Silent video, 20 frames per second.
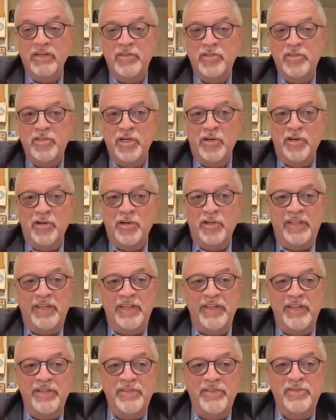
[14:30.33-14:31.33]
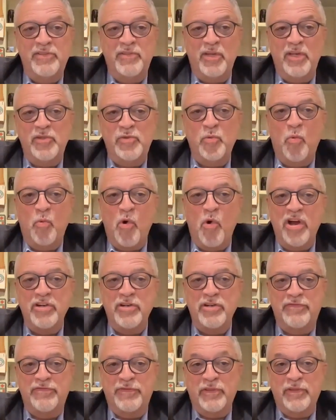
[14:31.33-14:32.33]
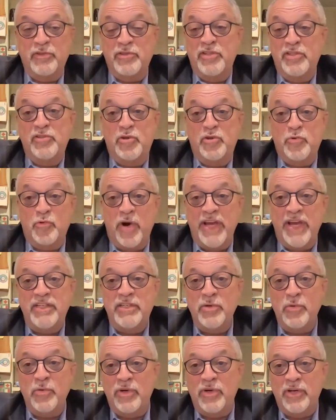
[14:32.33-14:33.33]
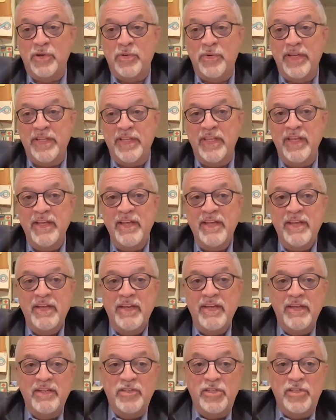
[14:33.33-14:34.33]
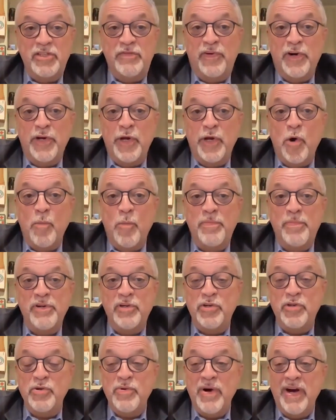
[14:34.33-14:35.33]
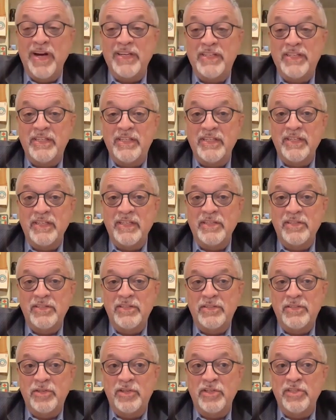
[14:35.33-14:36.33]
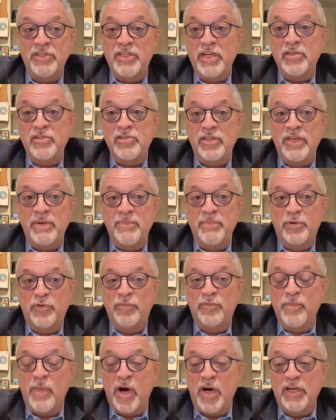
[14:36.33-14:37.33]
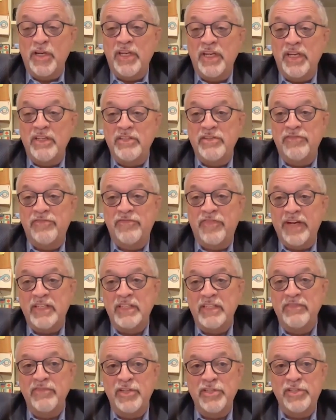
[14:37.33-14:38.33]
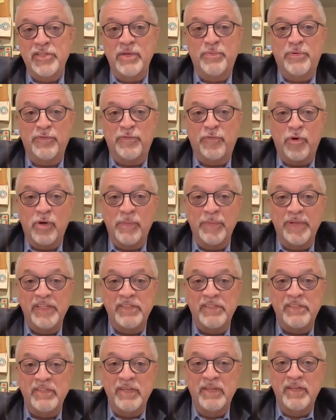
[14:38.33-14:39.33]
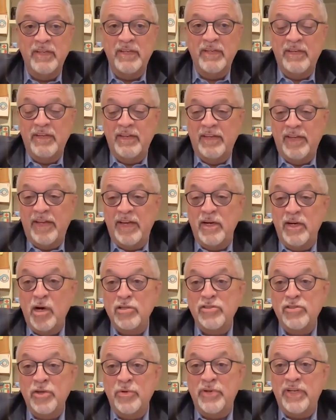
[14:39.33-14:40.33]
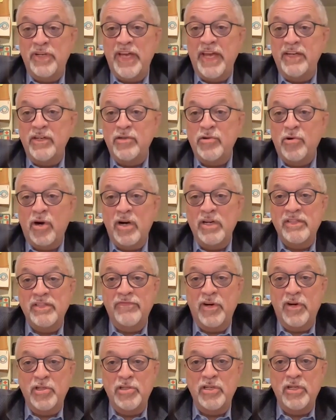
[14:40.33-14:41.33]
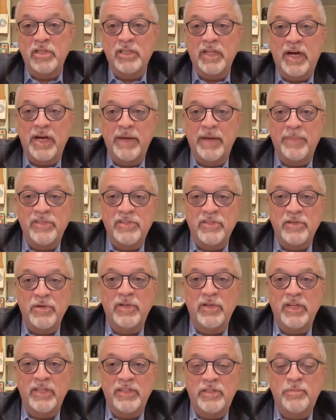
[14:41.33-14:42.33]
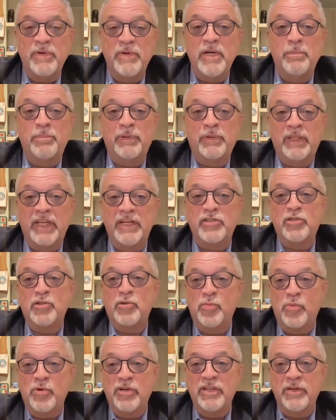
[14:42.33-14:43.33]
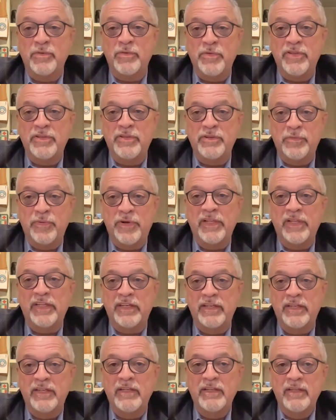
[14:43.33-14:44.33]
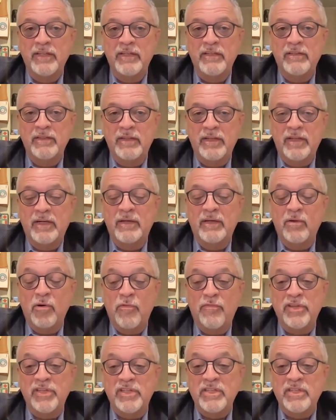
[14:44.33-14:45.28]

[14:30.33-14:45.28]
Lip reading: Cheryl is wonderful. She's great to work with. She's very open to new ideas, to continuously improve marketing's effectiveness and performance, and also to gain cross-functional alignment. So it's been a pleasure working with her, really, over this